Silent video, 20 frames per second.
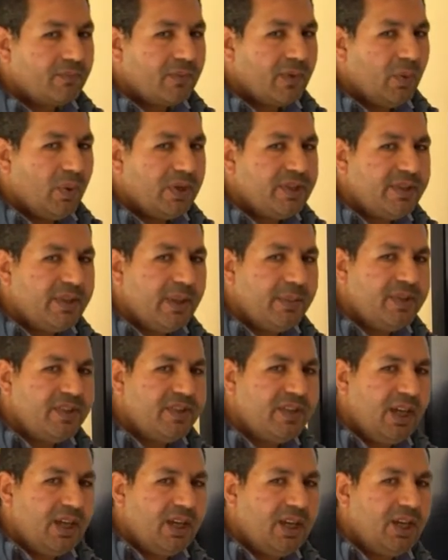What's the
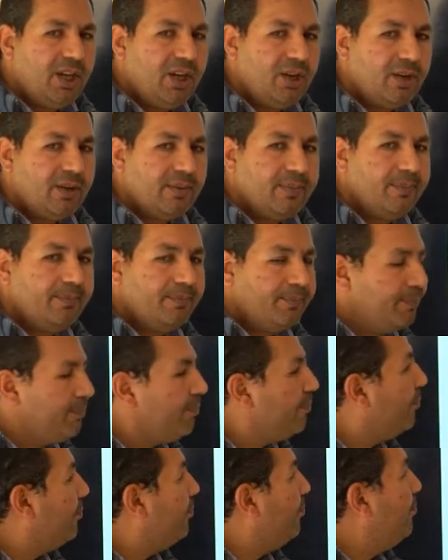mistake here?
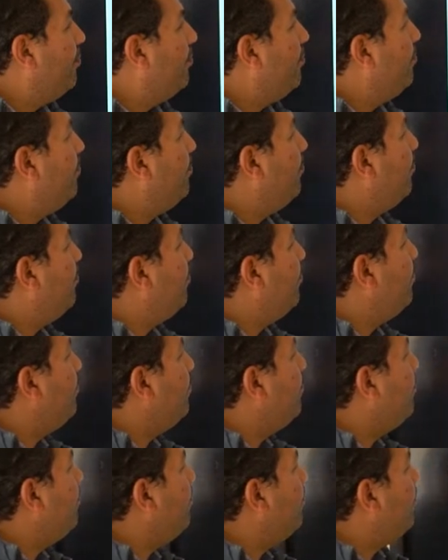
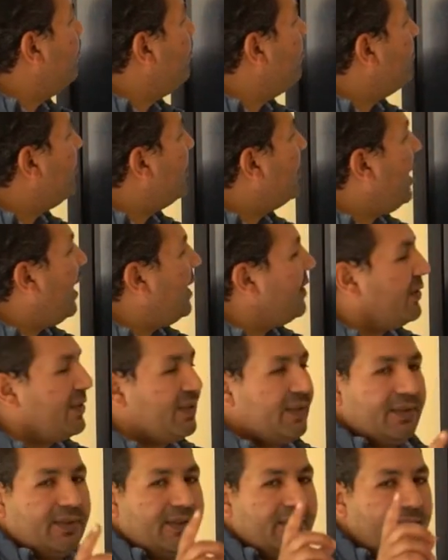
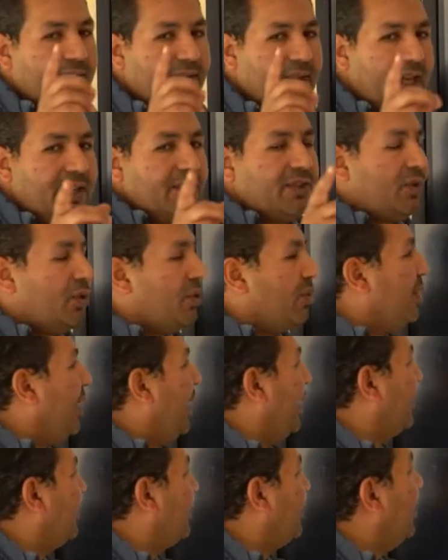Yes, that's
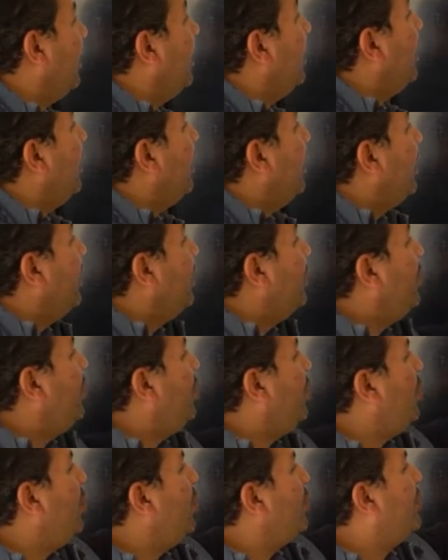correct.
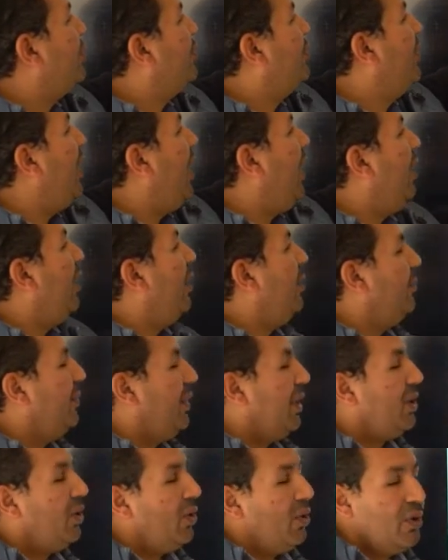Used,
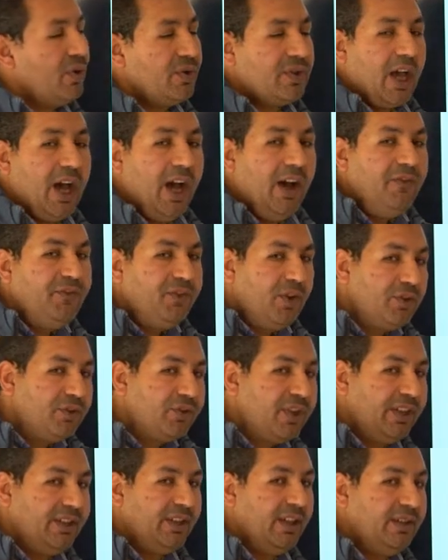because after
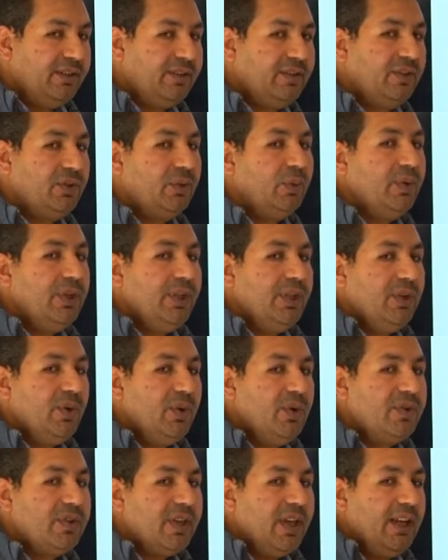didn't we
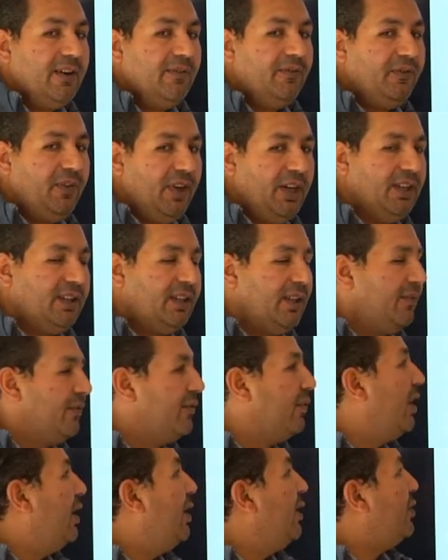use
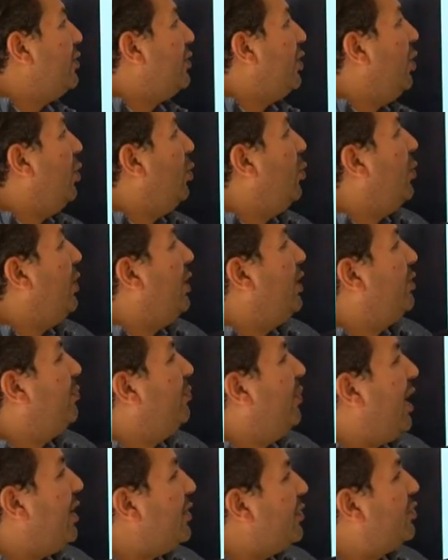infinitive, so we
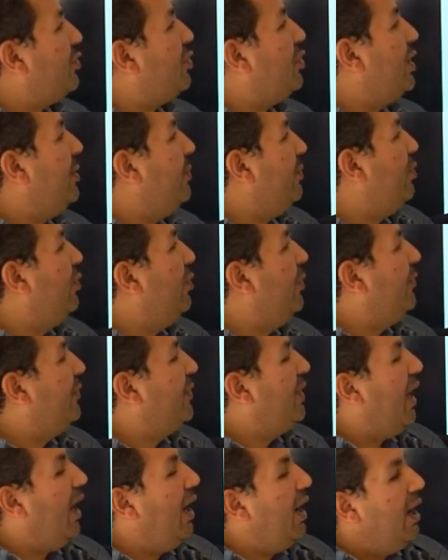must remove
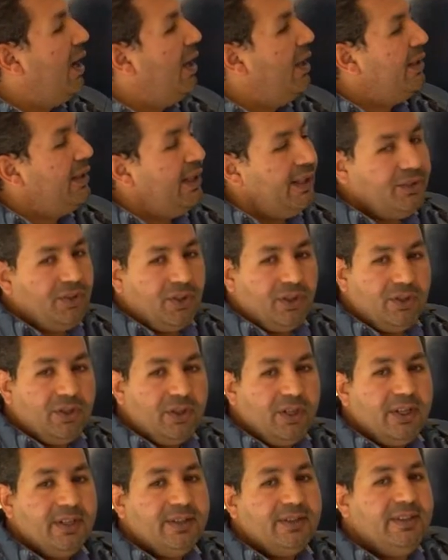the
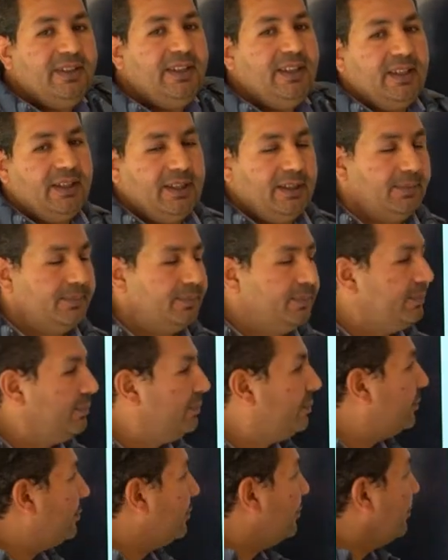letter D.